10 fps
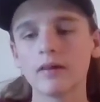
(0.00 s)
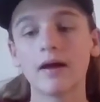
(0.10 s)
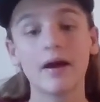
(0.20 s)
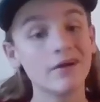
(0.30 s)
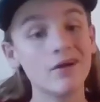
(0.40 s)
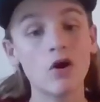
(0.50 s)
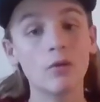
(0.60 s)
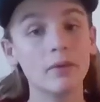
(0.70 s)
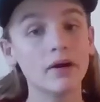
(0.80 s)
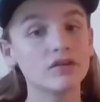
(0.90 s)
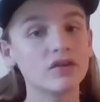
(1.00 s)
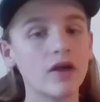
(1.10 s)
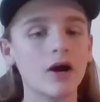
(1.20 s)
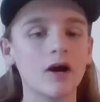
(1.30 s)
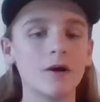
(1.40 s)
I don't know, but
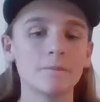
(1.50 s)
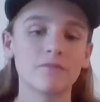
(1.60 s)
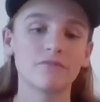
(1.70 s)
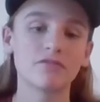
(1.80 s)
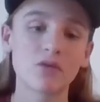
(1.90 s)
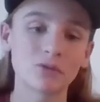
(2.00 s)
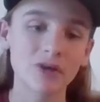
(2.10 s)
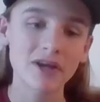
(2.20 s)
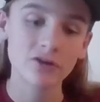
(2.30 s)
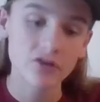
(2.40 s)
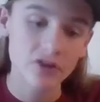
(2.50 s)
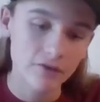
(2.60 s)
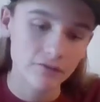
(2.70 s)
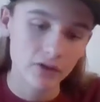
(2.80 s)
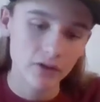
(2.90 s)
um, for the Raiders, I
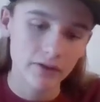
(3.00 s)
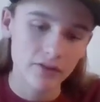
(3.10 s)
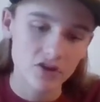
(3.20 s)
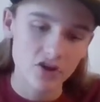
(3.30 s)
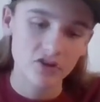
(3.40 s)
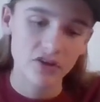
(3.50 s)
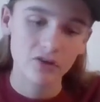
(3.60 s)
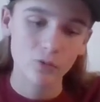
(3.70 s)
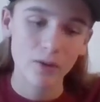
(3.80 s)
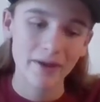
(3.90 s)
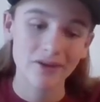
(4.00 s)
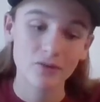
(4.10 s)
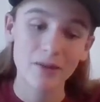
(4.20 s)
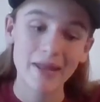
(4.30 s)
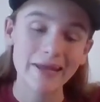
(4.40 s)
feel like they just need to win as
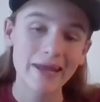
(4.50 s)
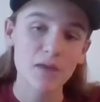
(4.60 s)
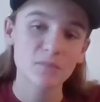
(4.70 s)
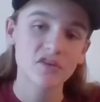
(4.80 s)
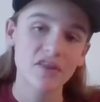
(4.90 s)
many games as they